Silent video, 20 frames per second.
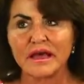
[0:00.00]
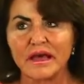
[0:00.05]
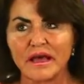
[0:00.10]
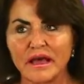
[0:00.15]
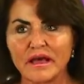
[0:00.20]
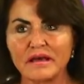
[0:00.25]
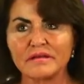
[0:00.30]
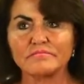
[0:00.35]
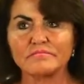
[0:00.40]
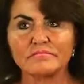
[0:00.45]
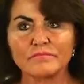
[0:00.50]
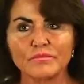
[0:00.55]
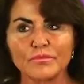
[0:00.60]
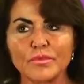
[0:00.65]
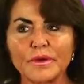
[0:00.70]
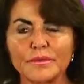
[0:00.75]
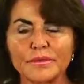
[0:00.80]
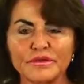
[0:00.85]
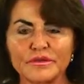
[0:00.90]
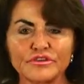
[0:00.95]
um,
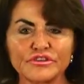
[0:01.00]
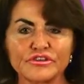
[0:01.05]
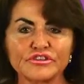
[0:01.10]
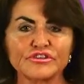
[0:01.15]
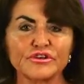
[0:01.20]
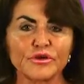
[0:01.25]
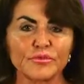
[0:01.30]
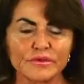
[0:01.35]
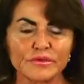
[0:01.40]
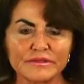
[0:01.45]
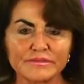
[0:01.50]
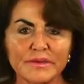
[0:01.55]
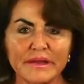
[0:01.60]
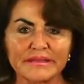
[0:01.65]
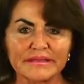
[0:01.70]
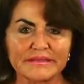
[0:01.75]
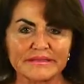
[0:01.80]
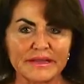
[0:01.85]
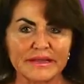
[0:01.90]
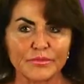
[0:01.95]
women just don't
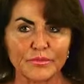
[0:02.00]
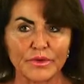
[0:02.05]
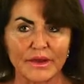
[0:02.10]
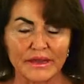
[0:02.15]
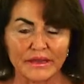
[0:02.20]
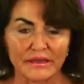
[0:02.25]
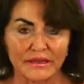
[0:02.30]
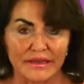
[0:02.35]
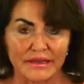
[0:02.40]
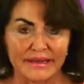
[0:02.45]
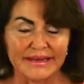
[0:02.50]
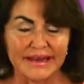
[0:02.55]
respond the same way.